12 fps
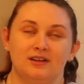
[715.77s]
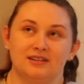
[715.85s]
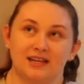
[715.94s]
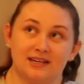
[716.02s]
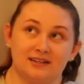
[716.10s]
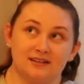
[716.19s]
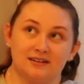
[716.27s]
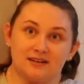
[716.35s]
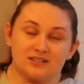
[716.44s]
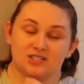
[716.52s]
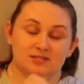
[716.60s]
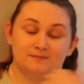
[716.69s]
that
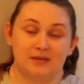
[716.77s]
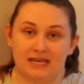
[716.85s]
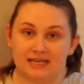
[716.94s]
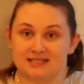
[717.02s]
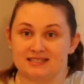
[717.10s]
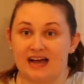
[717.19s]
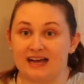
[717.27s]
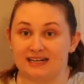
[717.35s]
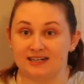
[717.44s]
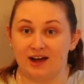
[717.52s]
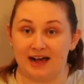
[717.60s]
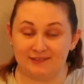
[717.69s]
just being inside
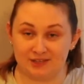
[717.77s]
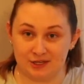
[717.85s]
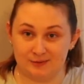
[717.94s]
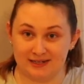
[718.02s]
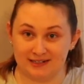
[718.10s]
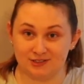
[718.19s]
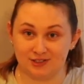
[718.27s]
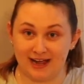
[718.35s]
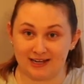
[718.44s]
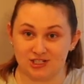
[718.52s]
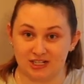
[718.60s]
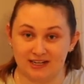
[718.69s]
and not having human
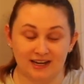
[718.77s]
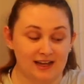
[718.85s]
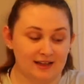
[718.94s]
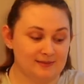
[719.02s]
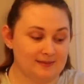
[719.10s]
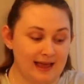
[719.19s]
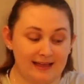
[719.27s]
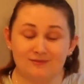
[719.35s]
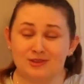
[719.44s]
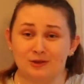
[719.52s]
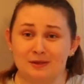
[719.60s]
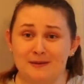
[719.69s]
interaction,
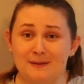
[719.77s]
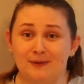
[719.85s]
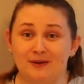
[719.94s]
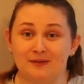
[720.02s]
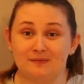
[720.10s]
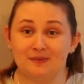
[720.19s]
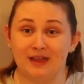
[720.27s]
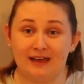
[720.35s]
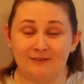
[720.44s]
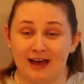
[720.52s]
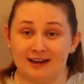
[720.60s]
the only people I've had